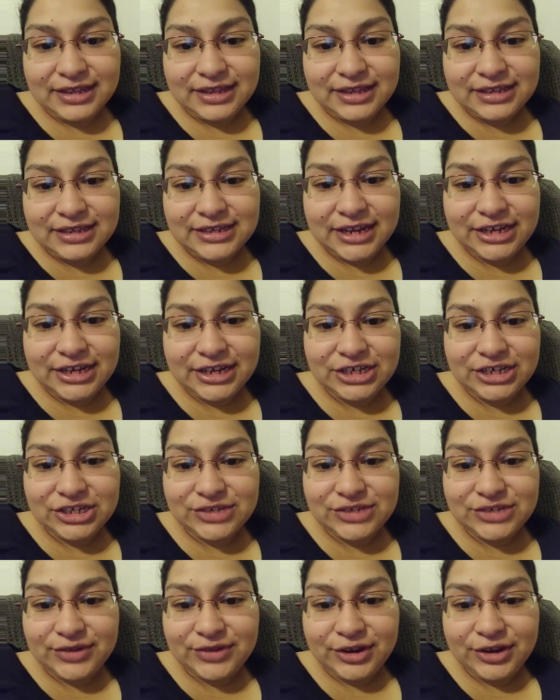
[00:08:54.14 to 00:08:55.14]
Tiny
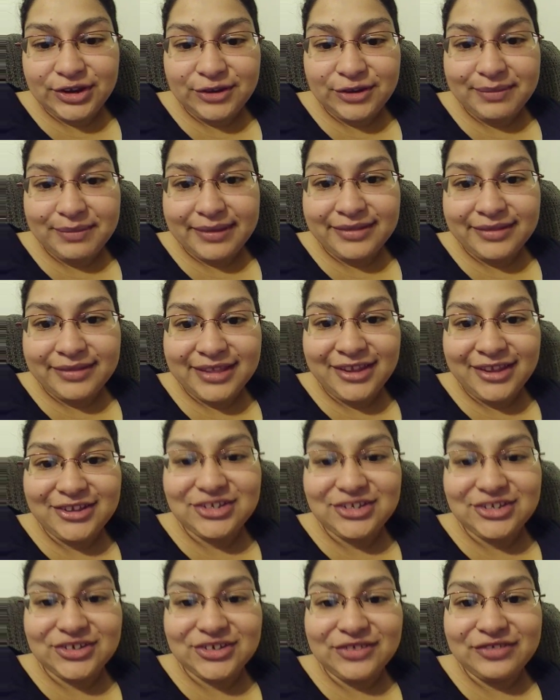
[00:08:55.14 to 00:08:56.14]
just rang your bell. Thank you,
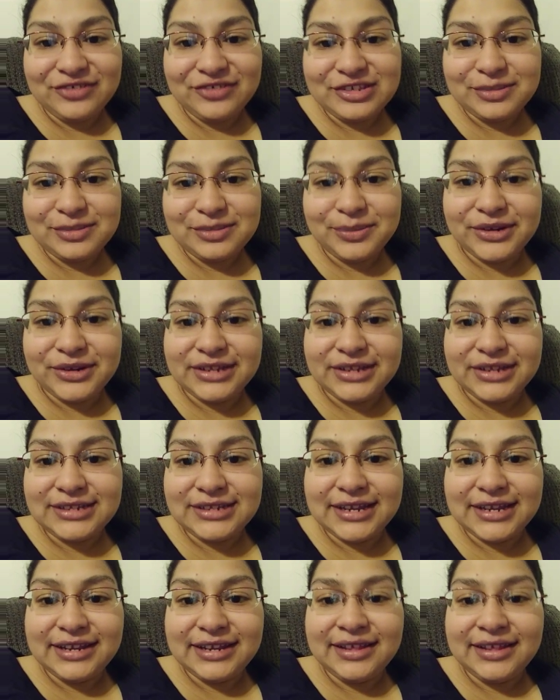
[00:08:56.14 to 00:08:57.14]
Joey, for supporting
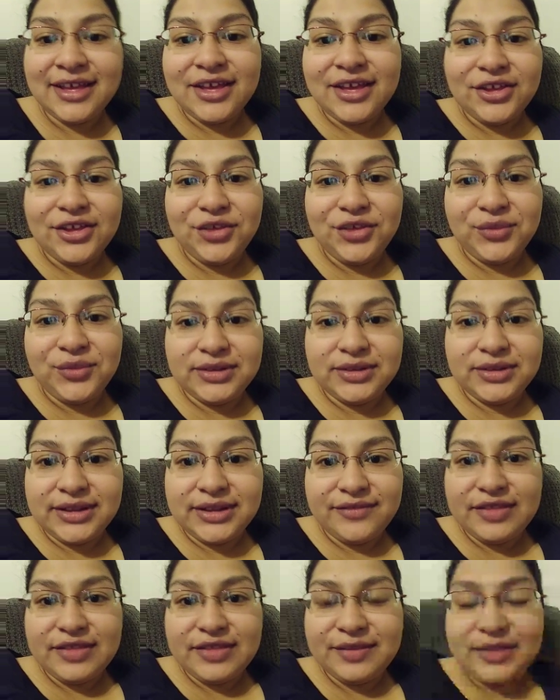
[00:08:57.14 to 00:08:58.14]
Tiny. You will
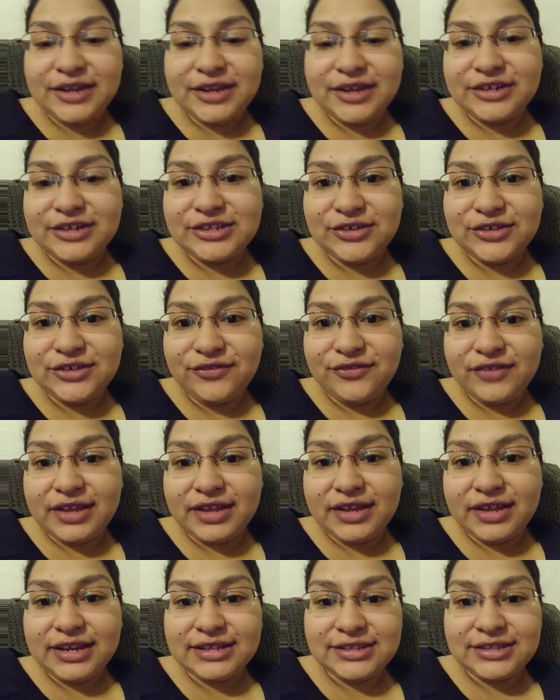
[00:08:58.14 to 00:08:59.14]
love them. They are so
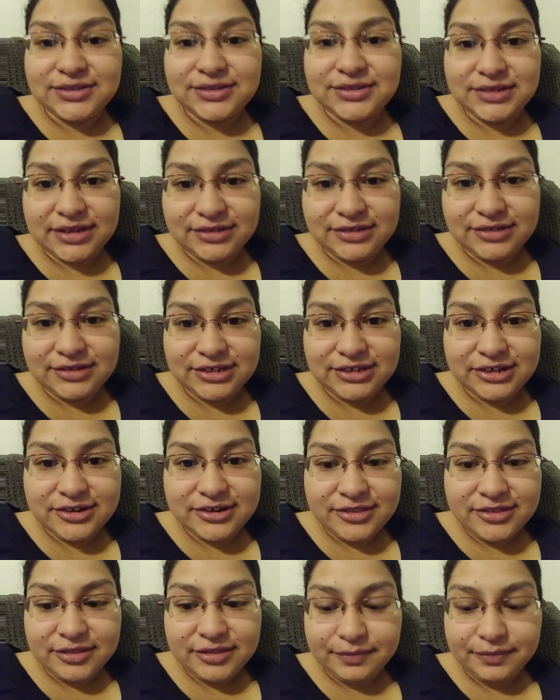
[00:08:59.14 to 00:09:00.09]
fun and so down to earth.